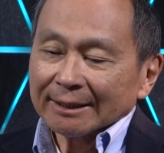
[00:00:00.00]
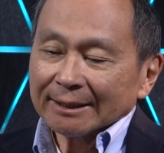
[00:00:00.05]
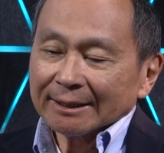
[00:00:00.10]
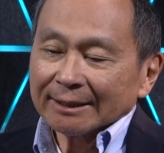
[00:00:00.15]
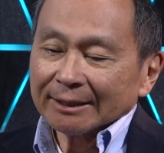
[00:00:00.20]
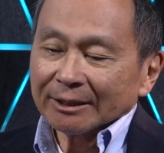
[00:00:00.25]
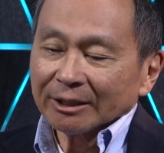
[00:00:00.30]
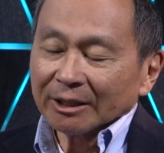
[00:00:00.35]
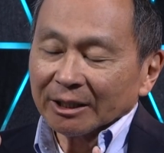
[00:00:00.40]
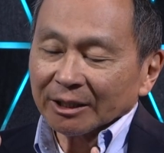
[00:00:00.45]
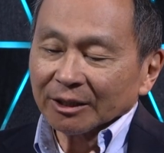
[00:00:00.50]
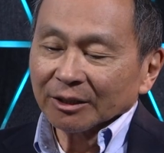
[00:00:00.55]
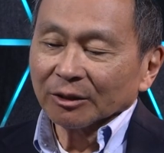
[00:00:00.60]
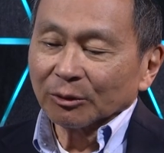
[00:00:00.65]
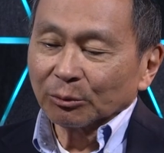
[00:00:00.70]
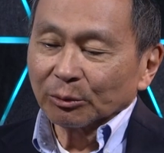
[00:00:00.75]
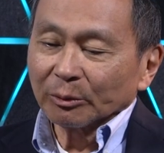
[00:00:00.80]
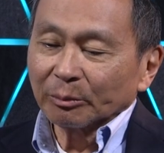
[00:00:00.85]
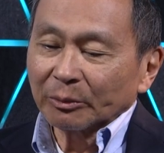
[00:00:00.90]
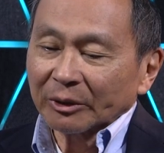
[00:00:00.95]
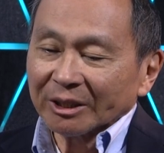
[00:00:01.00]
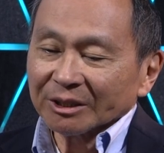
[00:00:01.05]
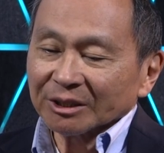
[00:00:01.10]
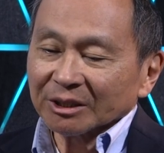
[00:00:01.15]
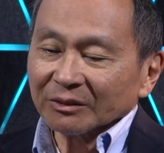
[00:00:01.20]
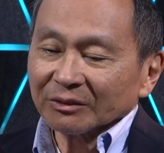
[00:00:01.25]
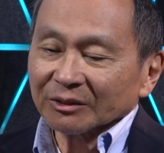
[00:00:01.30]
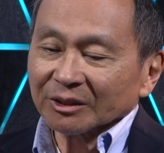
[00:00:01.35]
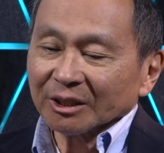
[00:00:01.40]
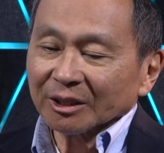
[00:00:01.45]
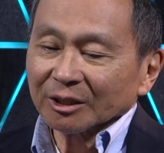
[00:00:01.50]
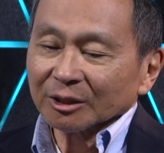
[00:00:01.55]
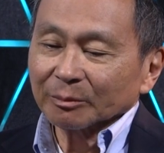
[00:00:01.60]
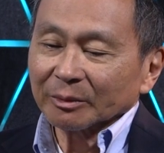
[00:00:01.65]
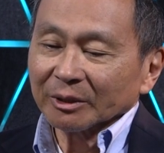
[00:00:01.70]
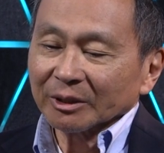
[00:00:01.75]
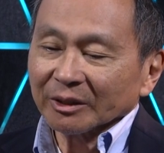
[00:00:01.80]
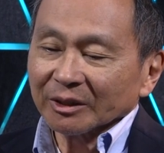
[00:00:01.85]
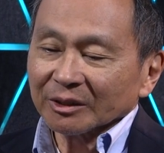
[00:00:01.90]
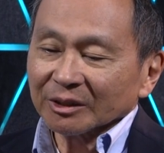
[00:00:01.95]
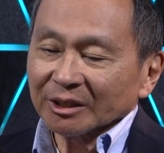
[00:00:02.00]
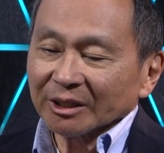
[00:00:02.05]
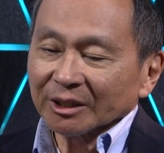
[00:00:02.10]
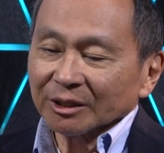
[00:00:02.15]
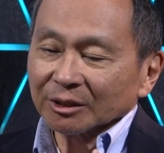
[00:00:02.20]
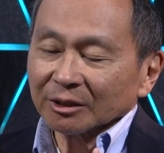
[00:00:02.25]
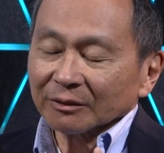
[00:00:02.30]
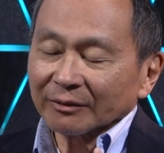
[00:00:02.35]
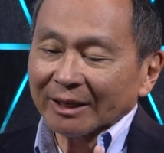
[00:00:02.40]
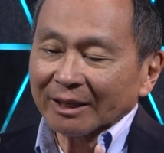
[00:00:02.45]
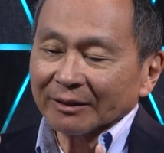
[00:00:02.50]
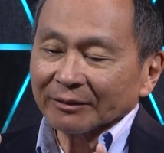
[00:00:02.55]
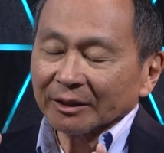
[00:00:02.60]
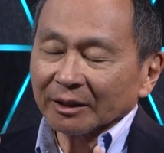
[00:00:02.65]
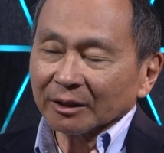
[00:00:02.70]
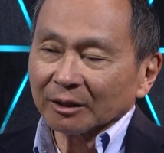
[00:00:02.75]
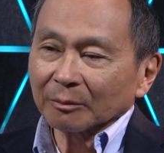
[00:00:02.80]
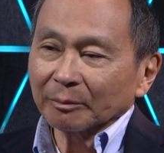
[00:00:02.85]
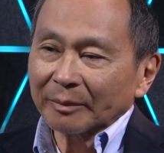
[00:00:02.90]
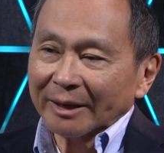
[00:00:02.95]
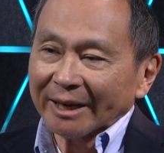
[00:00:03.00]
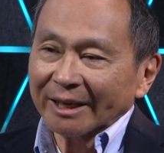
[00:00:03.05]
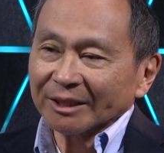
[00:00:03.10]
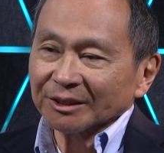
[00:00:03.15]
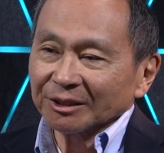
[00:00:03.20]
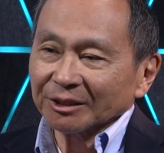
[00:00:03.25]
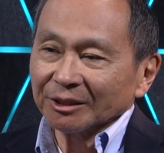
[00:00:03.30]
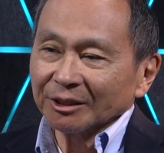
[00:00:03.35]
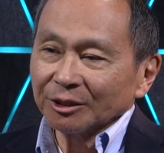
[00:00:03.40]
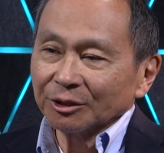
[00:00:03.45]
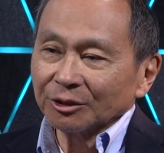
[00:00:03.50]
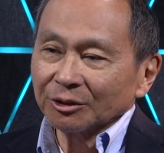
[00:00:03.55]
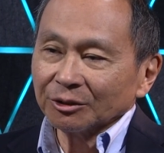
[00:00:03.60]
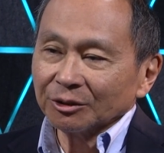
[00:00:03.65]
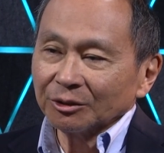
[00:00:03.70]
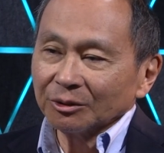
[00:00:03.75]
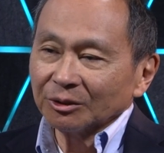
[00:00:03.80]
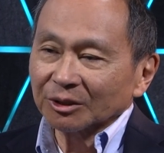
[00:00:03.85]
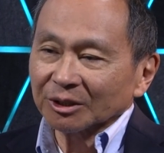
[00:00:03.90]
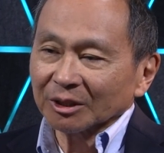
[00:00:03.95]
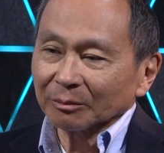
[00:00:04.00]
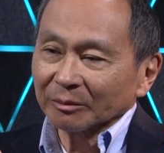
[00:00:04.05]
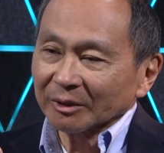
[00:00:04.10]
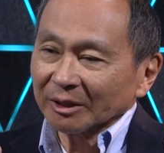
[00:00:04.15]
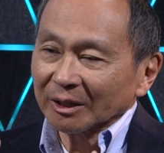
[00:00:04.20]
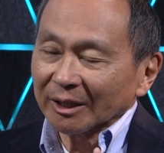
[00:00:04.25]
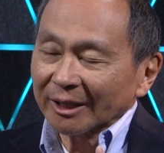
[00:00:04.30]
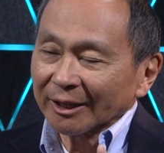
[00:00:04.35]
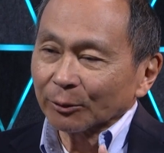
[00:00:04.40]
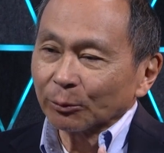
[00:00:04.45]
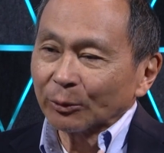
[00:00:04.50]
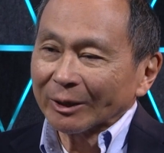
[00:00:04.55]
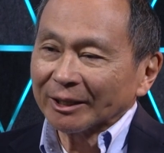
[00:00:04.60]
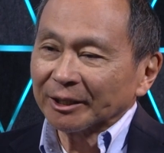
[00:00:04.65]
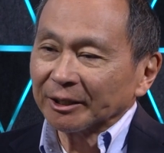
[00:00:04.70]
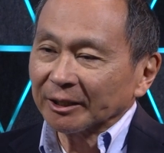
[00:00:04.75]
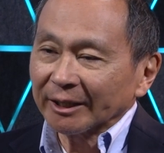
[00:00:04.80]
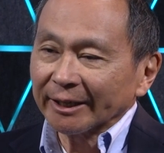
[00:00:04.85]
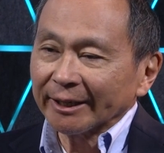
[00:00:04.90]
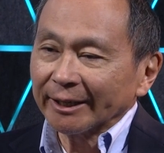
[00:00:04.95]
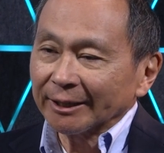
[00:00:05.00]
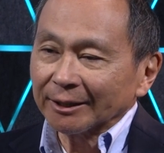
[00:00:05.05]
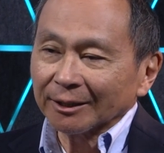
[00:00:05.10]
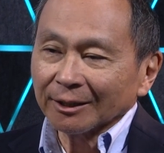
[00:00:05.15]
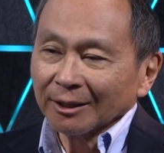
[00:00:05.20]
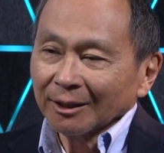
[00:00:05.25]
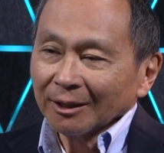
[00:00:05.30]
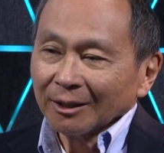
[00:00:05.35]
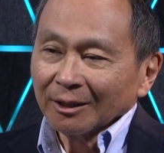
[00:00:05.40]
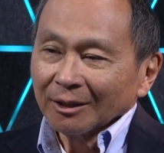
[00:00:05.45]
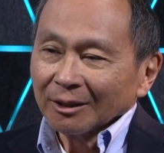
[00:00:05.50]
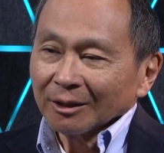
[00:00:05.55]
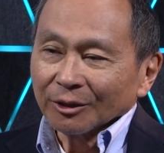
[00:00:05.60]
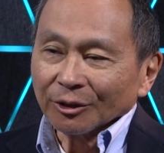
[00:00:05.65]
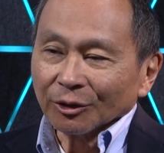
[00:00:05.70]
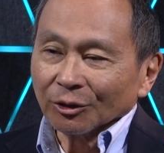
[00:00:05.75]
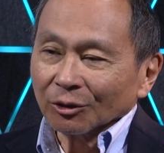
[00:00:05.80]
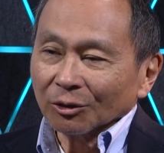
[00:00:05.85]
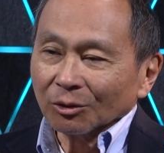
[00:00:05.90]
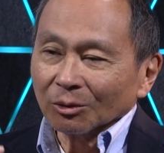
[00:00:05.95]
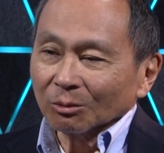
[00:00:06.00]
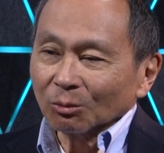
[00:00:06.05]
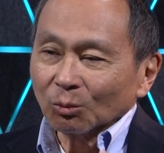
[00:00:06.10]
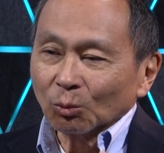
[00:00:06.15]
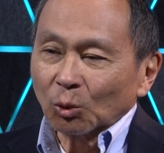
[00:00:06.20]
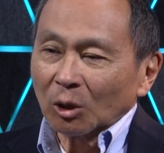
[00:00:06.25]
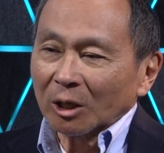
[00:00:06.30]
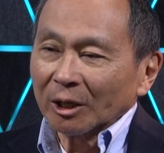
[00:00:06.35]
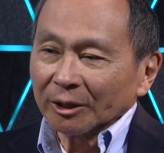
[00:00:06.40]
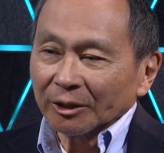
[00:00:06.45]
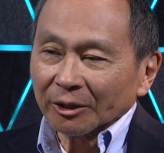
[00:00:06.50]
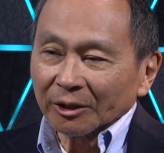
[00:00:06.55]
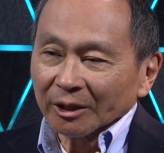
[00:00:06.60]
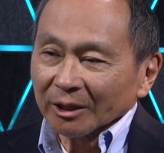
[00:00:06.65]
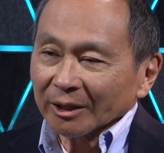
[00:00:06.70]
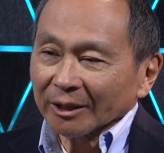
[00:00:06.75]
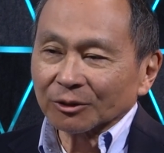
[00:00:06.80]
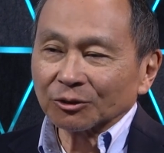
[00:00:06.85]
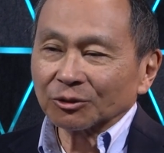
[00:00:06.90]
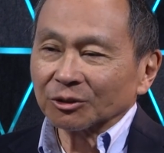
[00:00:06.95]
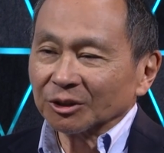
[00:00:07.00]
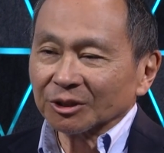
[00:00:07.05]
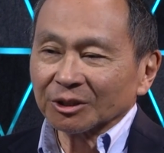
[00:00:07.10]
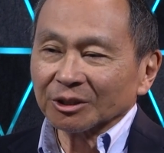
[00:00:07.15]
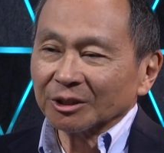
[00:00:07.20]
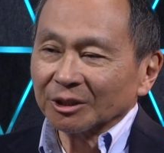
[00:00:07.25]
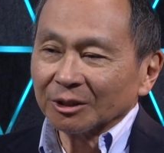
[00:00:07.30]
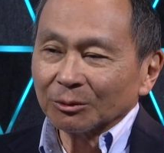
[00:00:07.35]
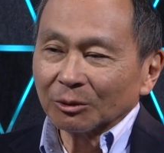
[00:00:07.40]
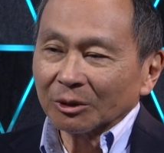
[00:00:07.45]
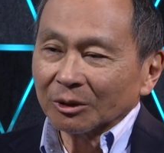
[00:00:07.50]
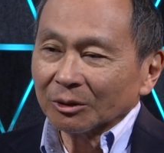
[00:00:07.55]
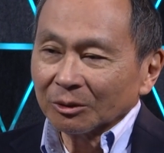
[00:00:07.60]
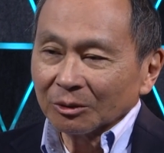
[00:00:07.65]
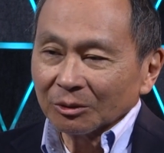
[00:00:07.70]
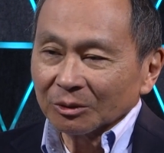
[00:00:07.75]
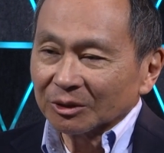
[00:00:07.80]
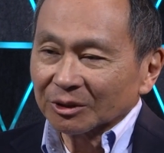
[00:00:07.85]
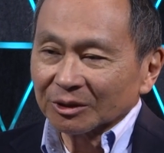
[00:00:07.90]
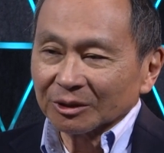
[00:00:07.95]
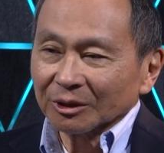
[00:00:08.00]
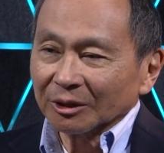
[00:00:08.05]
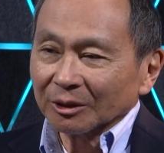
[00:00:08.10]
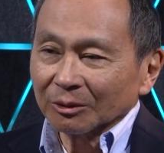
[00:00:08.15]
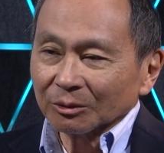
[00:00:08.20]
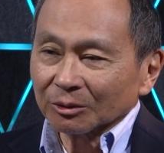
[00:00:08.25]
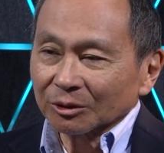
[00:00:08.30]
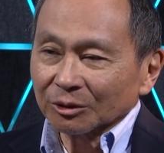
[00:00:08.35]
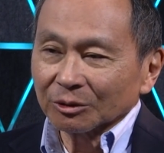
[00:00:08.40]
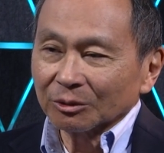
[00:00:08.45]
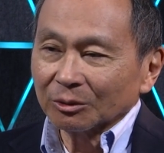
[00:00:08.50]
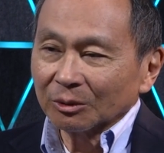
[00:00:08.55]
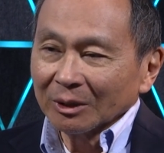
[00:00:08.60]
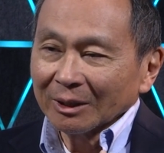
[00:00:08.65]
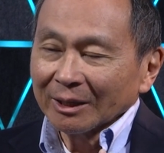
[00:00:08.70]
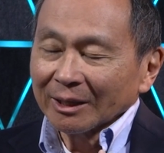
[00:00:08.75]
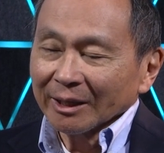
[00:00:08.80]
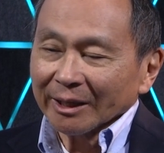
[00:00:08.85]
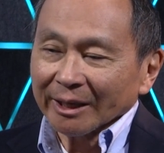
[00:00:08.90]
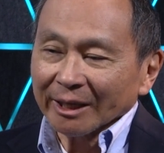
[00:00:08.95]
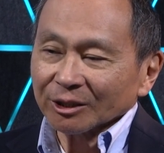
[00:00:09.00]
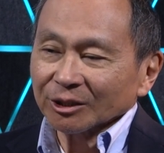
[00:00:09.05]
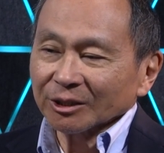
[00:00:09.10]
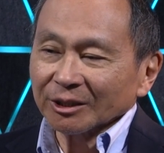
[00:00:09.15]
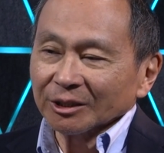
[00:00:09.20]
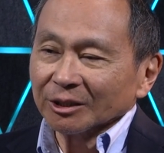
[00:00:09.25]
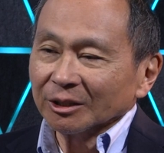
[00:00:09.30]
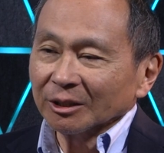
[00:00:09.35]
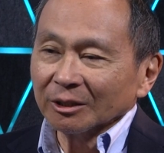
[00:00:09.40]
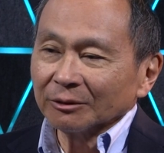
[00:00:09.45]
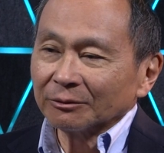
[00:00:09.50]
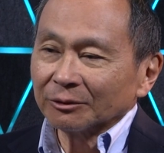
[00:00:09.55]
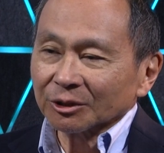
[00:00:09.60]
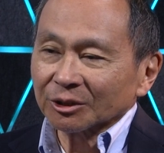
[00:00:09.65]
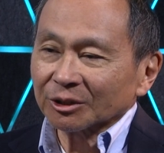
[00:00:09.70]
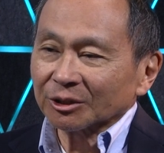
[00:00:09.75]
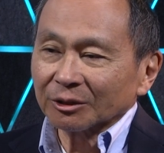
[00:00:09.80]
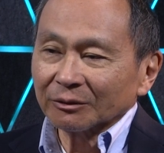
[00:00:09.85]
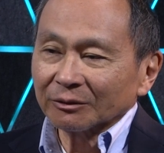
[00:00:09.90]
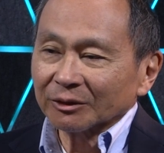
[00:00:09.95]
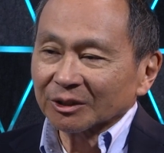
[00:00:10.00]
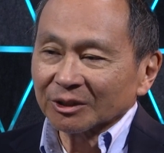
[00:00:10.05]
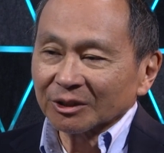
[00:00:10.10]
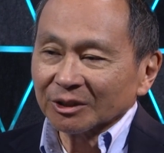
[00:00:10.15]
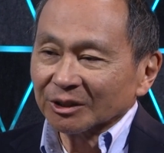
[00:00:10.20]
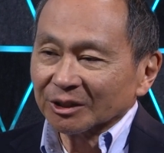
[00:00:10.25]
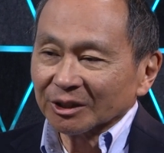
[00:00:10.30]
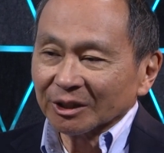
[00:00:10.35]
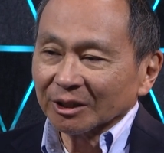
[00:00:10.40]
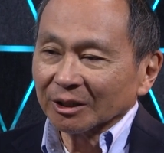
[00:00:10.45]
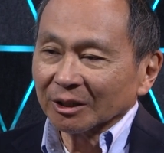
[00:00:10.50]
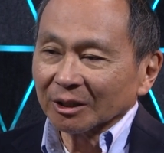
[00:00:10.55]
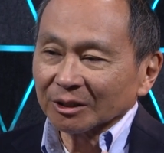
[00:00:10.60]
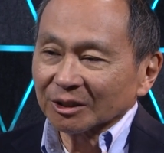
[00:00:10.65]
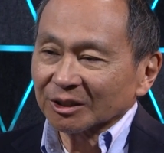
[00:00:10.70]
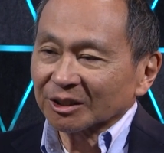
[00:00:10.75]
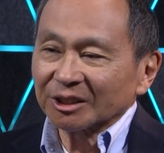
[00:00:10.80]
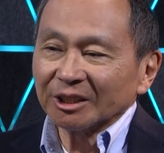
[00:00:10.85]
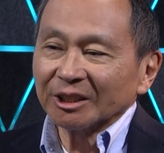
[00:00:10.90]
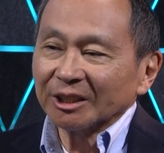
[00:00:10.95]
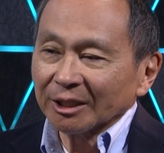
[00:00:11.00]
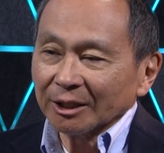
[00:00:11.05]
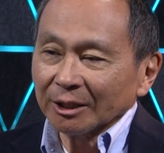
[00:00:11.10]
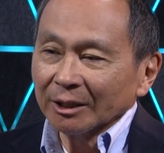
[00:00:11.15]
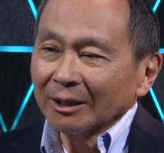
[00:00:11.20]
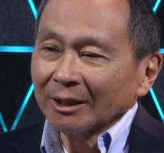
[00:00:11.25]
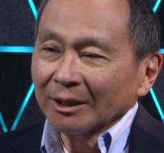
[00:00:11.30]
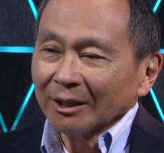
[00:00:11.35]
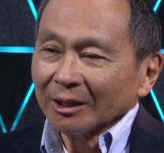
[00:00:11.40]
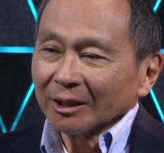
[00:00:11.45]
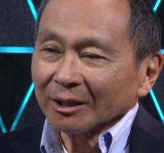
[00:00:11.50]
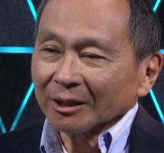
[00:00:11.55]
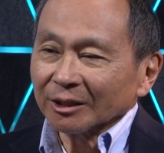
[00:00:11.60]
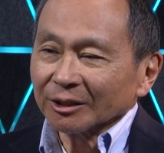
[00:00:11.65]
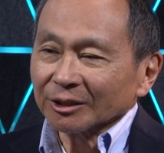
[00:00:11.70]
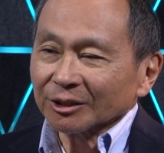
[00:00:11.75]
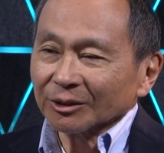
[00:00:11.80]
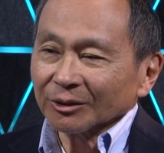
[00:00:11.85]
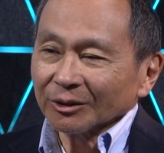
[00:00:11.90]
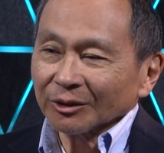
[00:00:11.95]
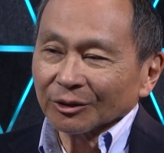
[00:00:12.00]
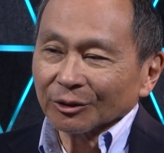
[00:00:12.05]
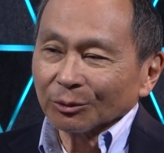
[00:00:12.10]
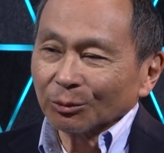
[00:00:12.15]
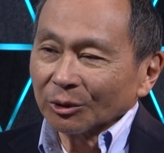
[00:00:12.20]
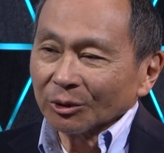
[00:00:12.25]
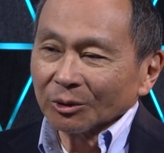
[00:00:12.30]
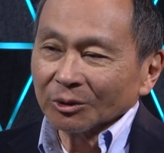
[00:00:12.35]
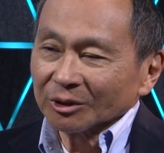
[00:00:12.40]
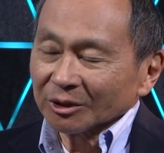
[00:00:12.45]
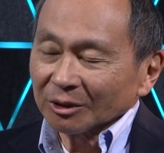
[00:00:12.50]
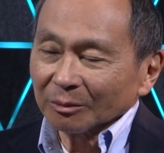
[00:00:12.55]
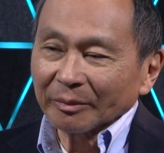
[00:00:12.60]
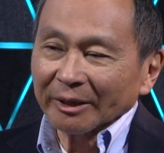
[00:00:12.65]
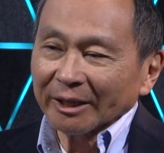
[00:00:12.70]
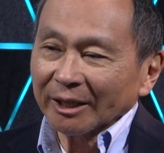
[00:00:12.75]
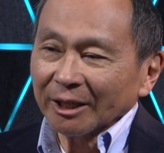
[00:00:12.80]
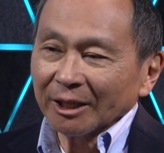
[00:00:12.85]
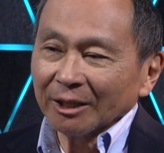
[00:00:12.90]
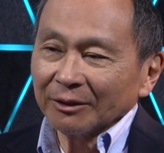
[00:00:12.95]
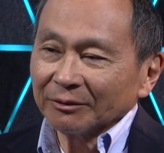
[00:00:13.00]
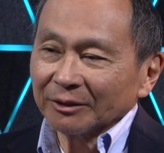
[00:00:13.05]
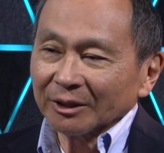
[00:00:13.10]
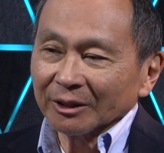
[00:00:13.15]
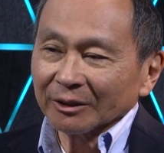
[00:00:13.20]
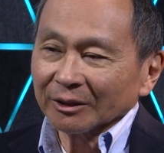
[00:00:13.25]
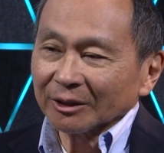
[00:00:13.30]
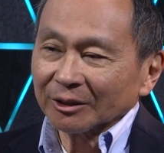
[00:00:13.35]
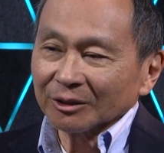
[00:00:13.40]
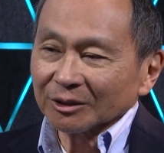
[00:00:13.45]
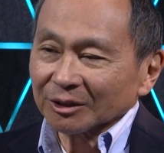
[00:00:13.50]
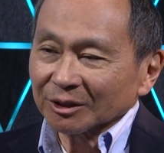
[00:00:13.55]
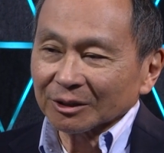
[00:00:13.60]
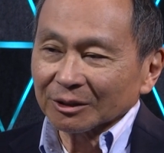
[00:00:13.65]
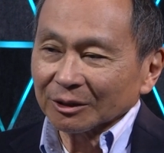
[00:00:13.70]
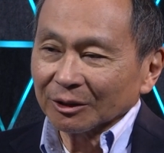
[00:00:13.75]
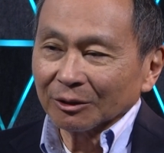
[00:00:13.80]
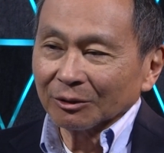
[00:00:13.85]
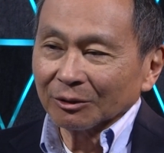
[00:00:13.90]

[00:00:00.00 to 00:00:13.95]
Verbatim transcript: uh, not in the repressive sense, but in the sense of having the capacity to do something like regulate, you know, water, electricity, roads, you know, to actually deliver services in a city uh, so that the roads are paved and there's, you